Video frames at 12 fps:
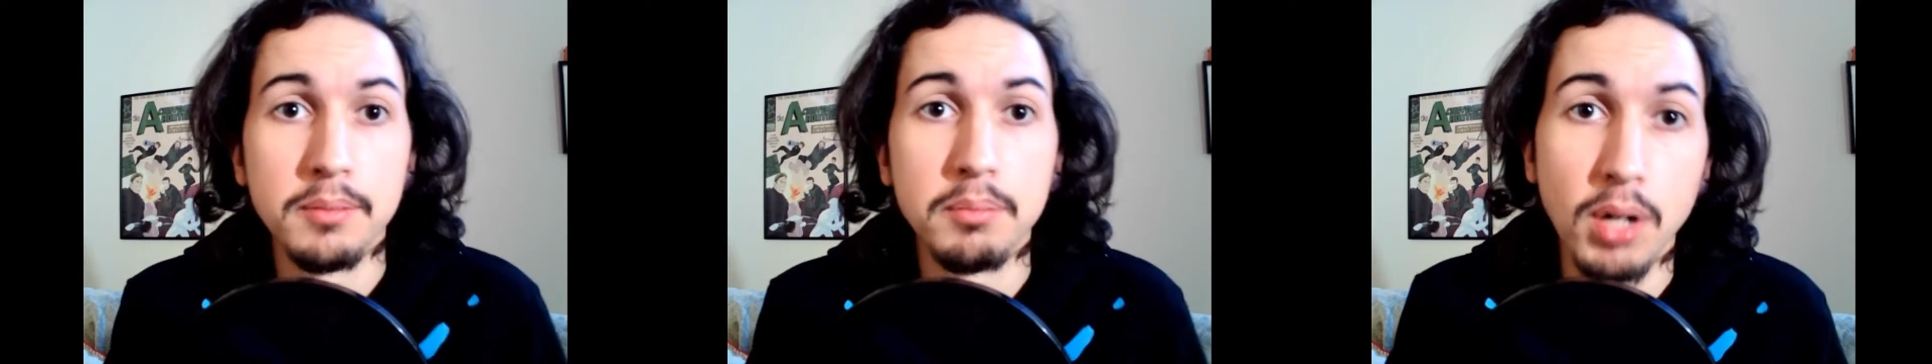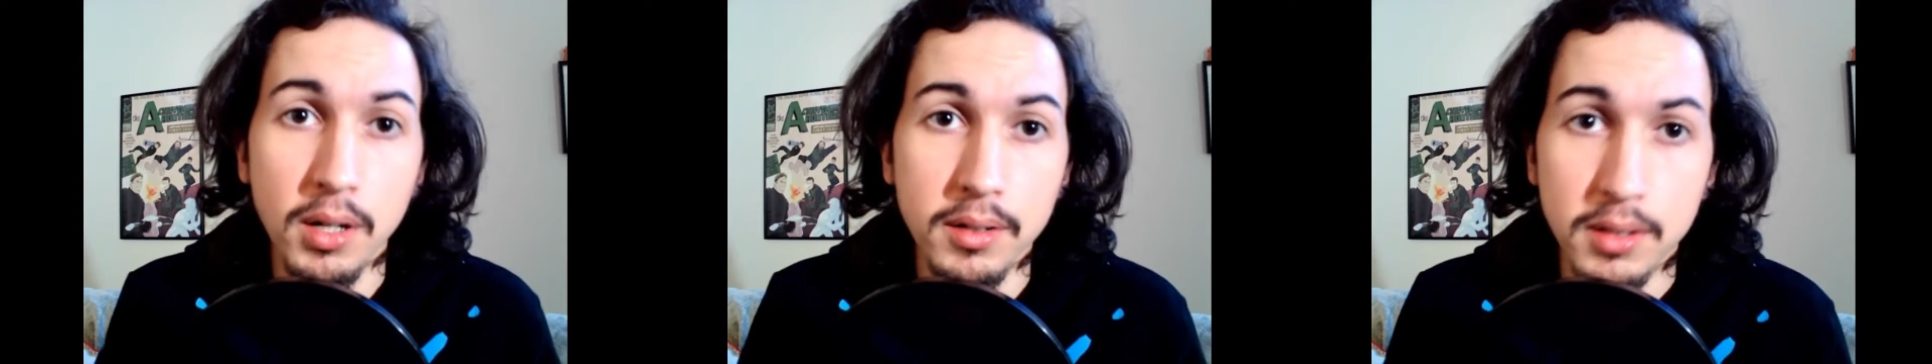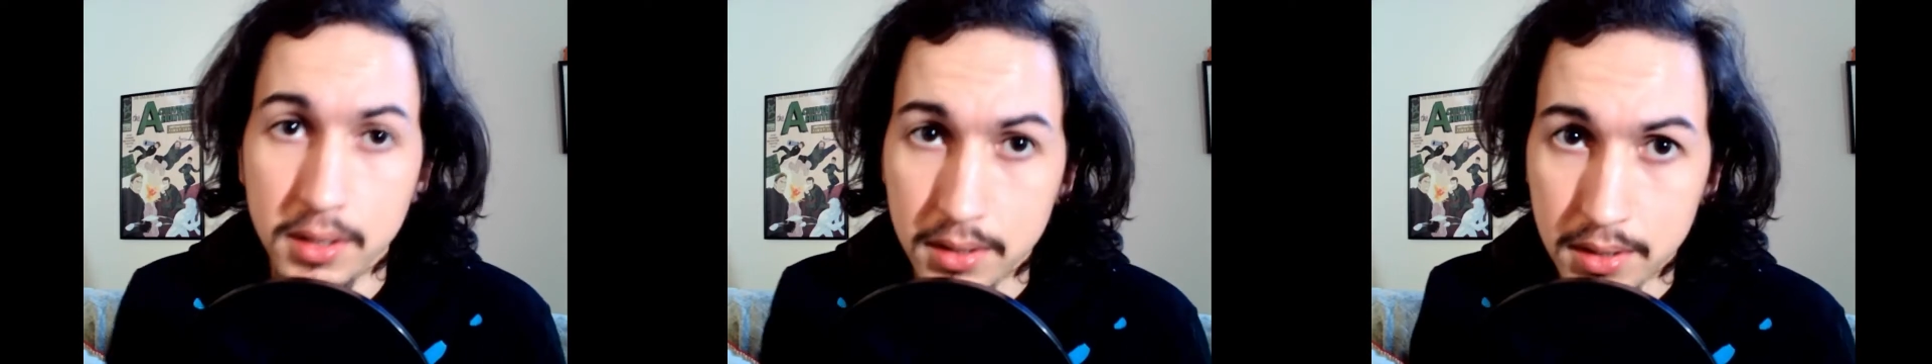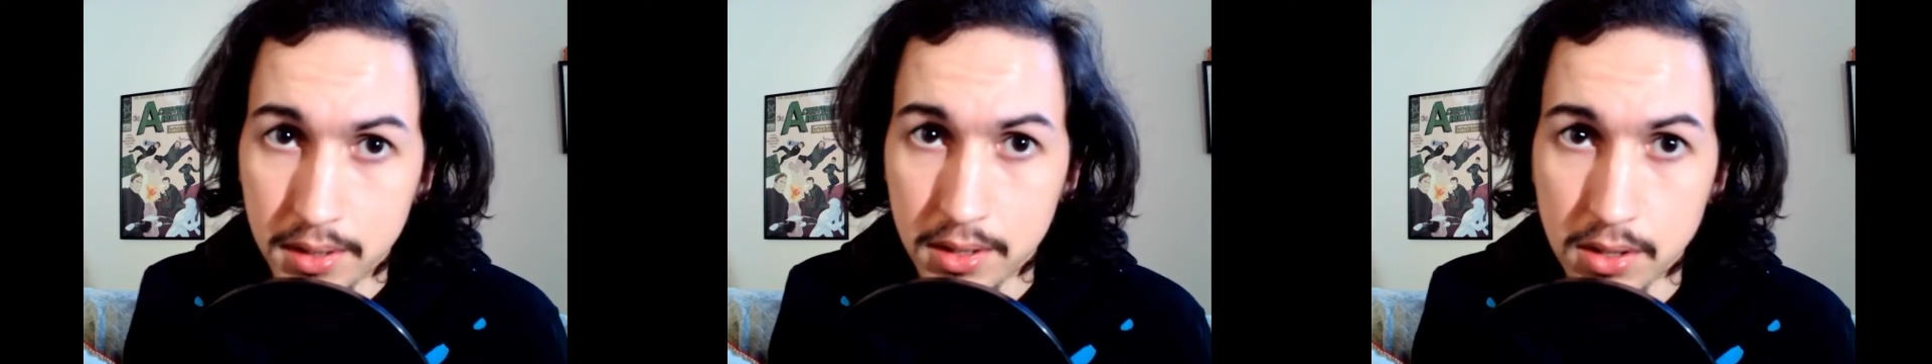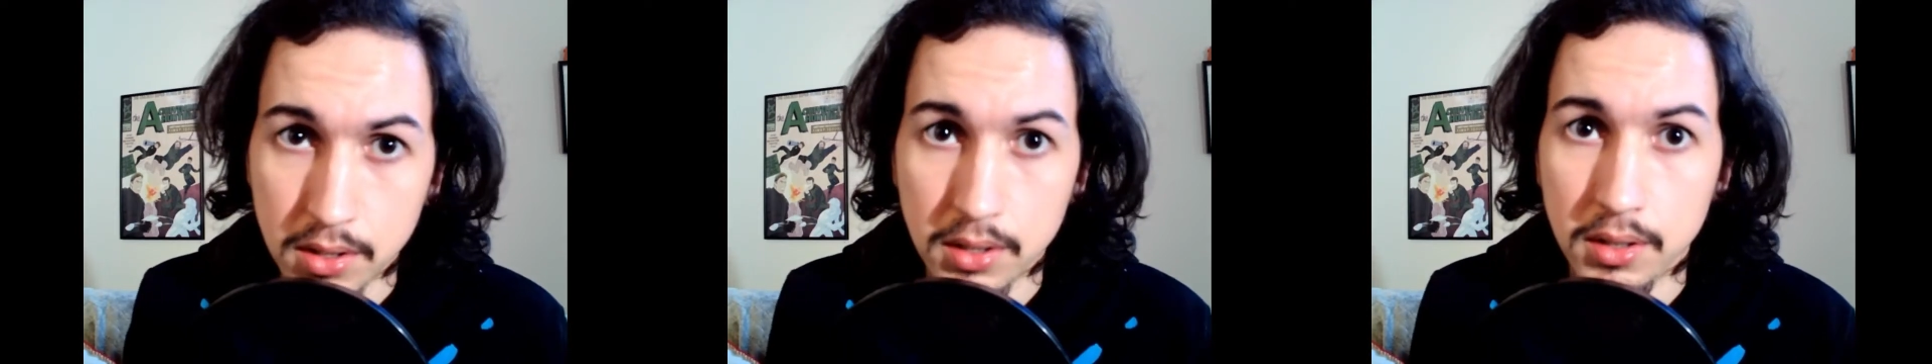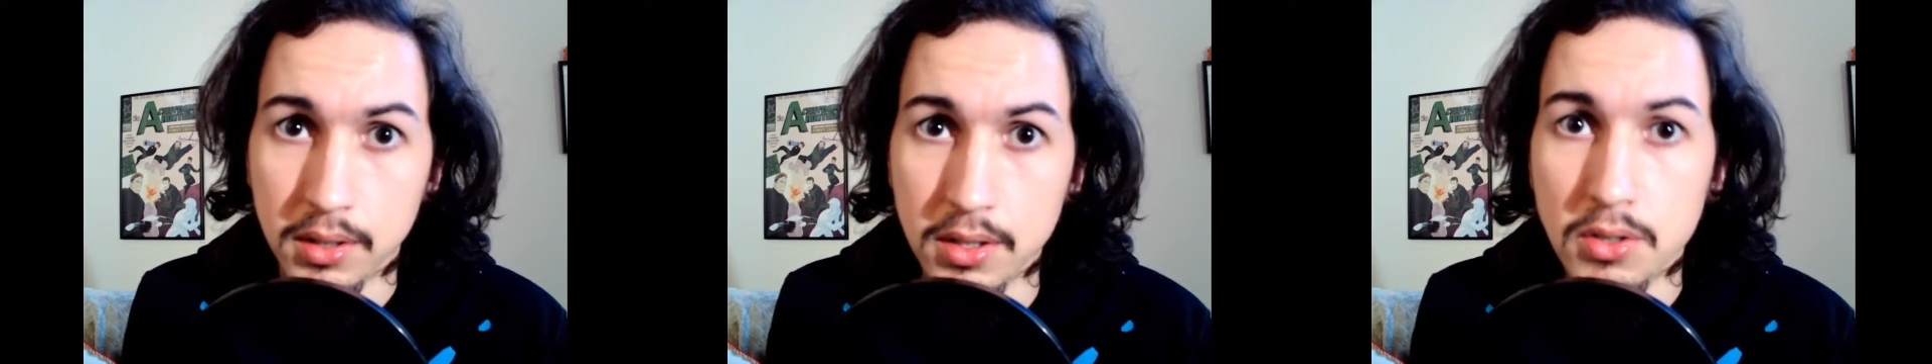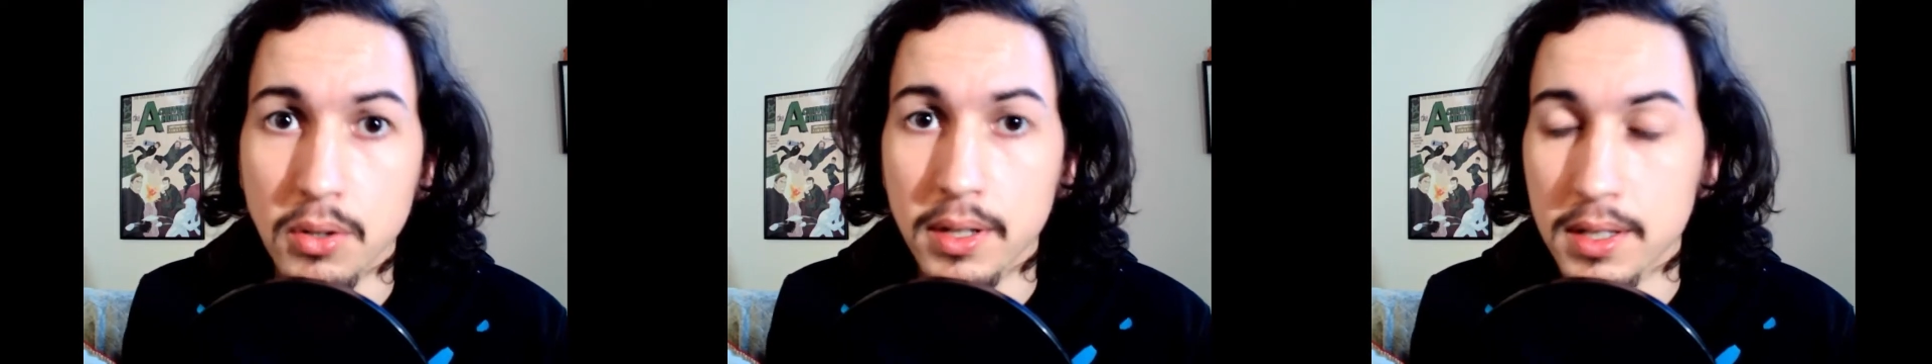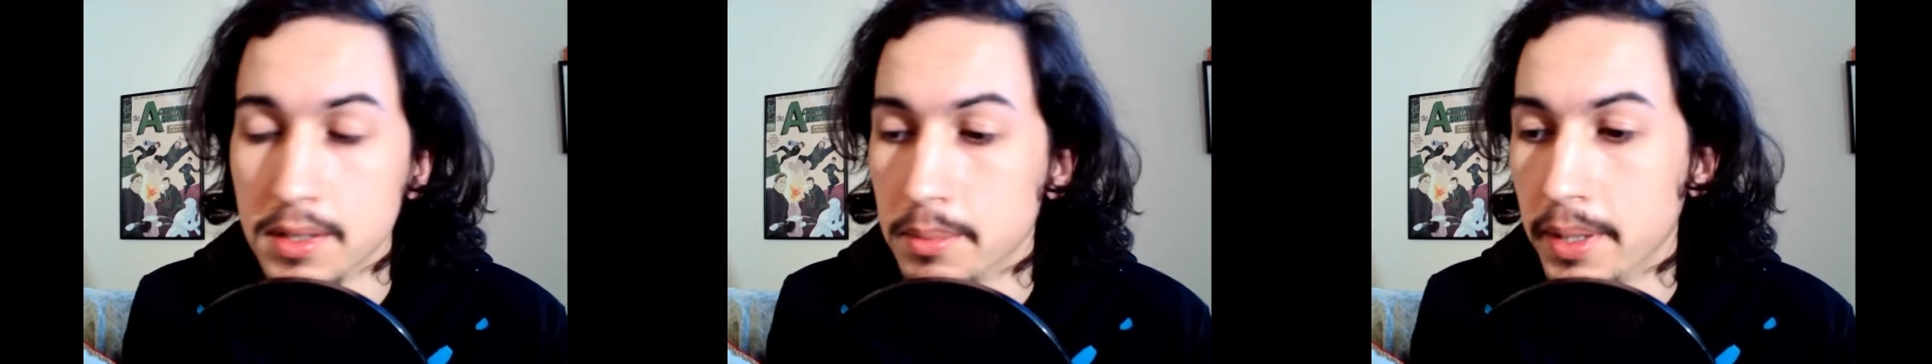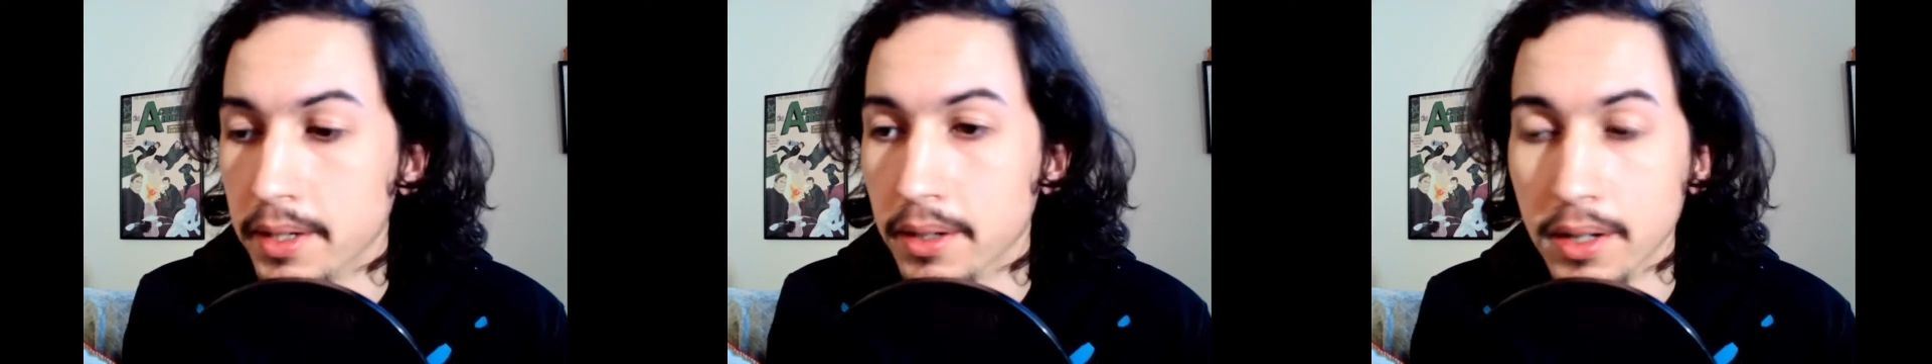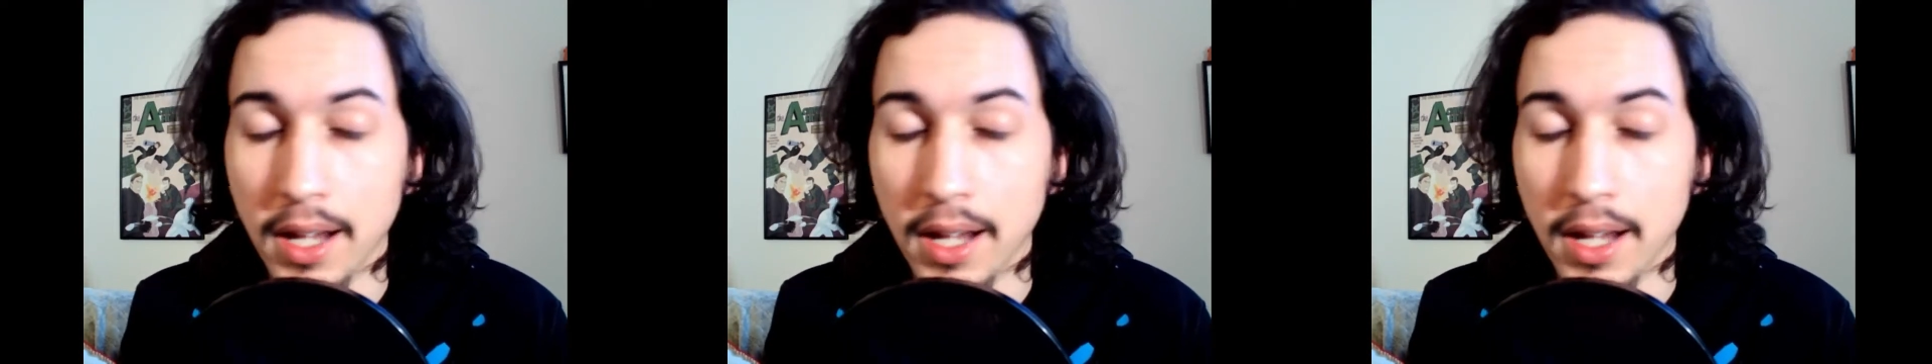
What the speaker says: partner to enjoy this better.